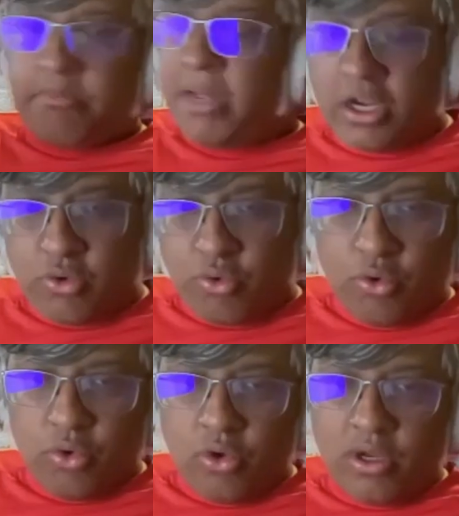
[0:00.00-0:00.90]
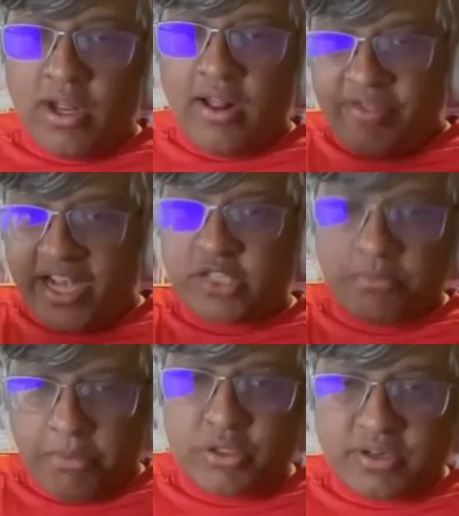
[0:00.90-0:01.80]
millet gruel. That's
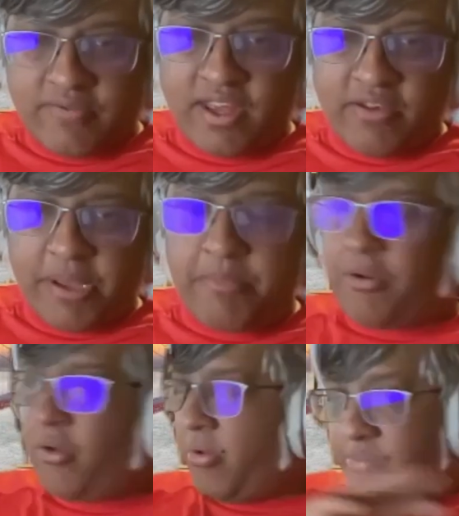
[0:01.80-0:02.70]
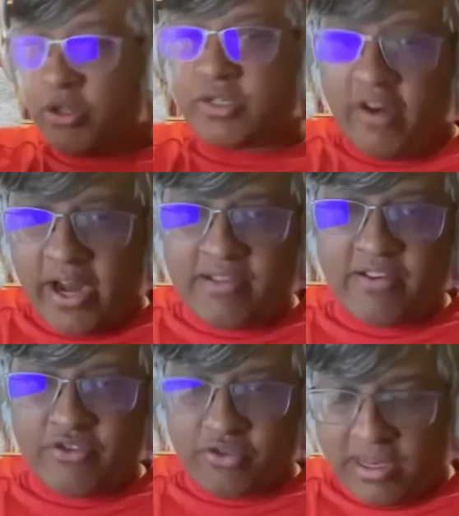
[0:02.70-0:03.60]
what most of these people, most of our
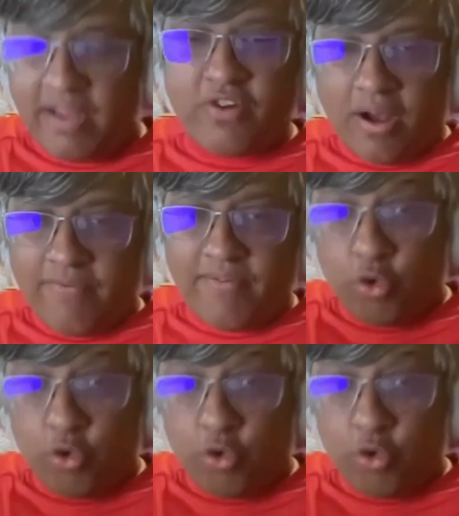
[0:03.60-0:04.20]
ancestors lived off of,